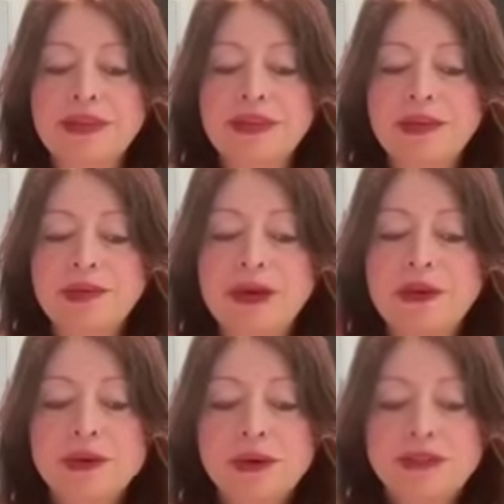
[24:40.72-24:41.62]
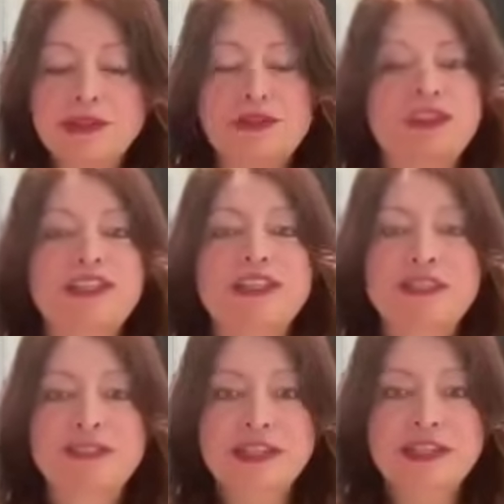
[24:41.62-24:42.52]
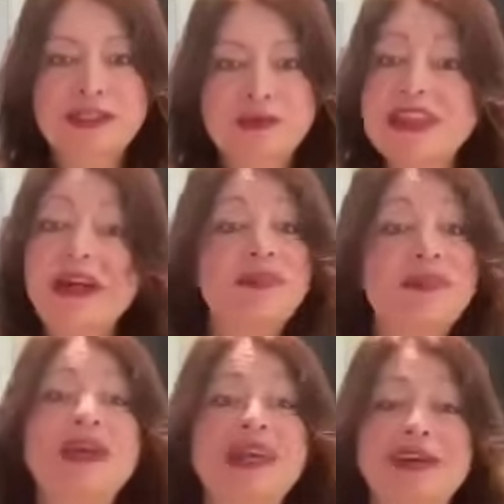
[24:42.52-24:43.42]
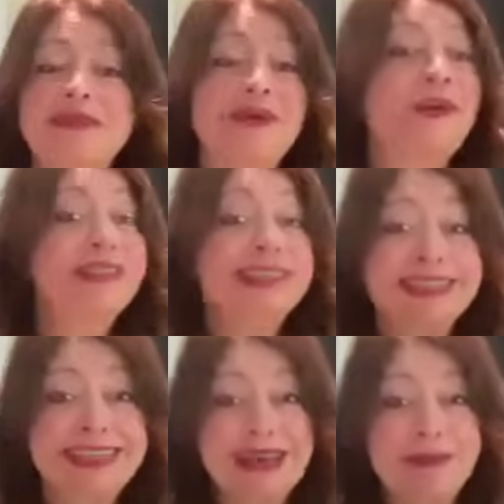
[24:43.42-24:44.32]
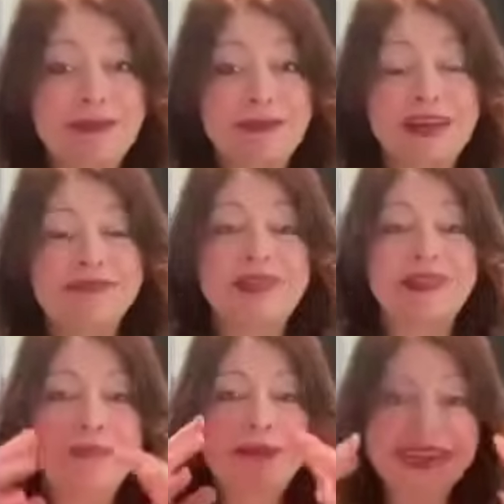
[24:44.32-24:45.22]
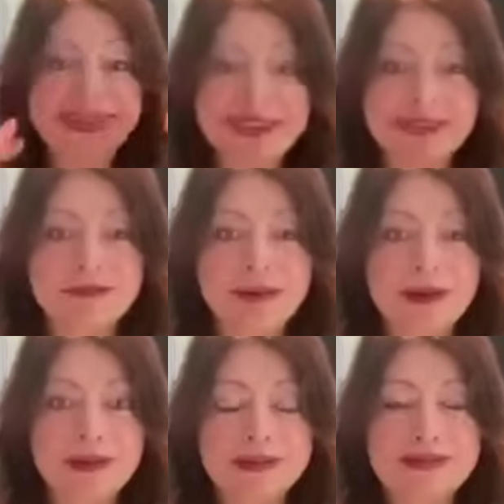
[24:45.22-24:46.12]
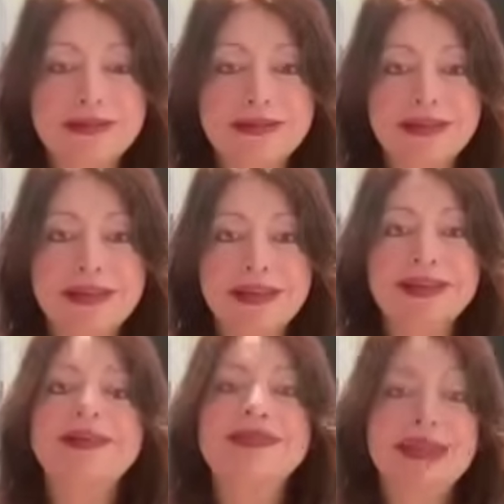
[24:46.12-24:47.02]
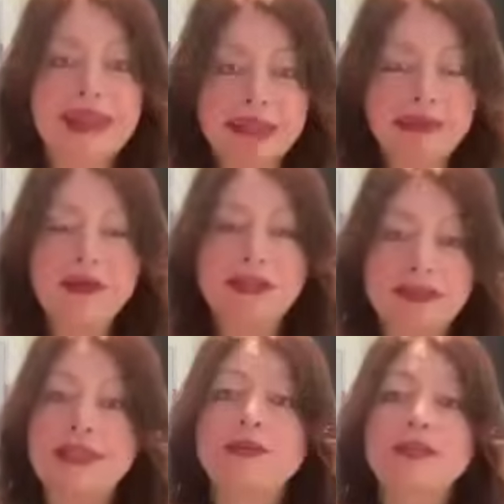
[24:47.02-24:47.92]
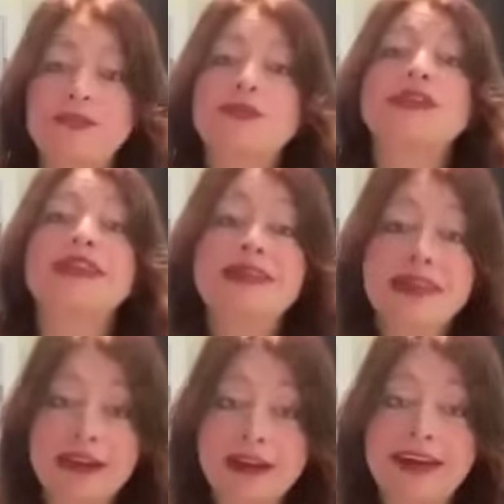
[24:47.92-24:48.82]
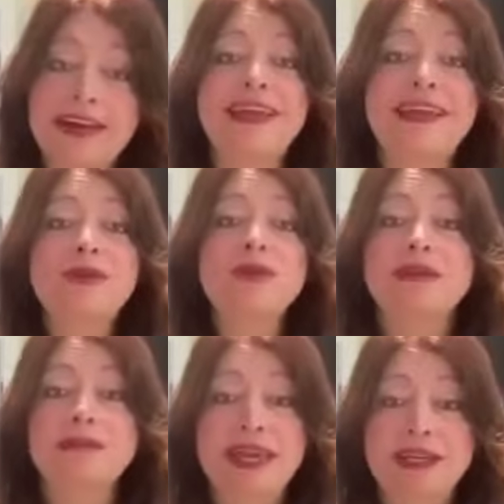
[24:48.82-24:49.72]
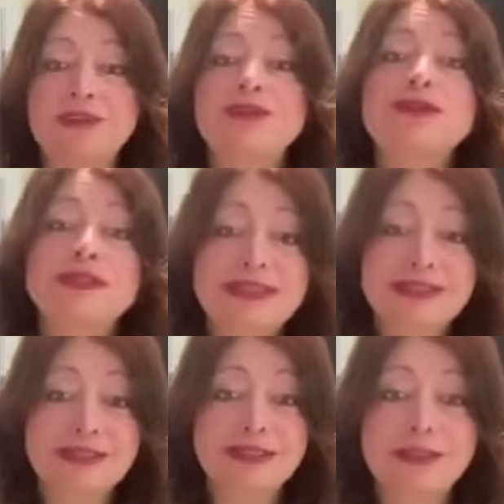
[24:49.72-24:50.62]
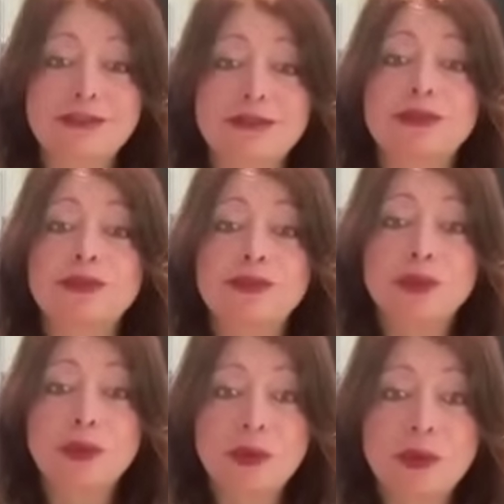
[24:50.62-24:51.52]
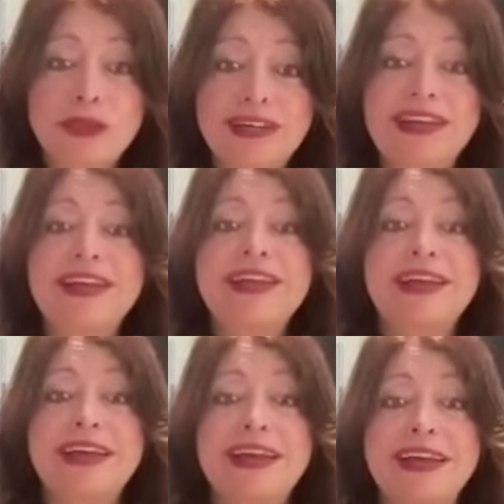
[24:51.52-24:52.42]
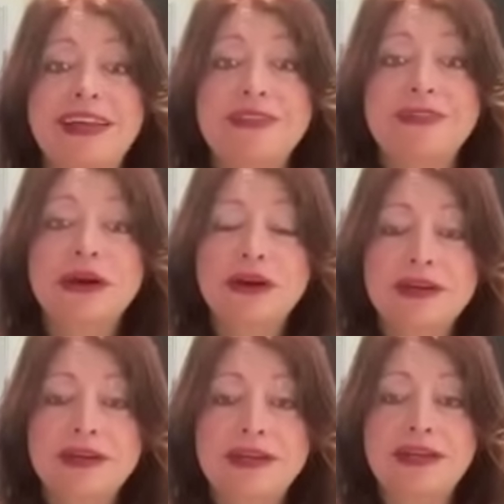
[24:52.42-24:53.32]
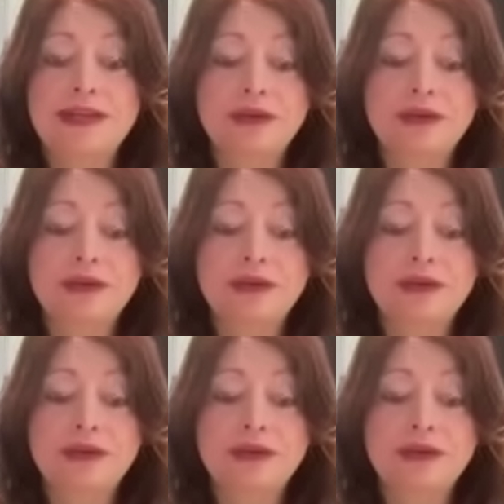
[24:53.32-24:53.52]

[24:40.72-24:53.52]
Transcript: we hold to certain delusions without knowing that we're holding to them. And when the mask falls, then you can see what's truly there. And then you can make true decisions from your soul. and your heart and your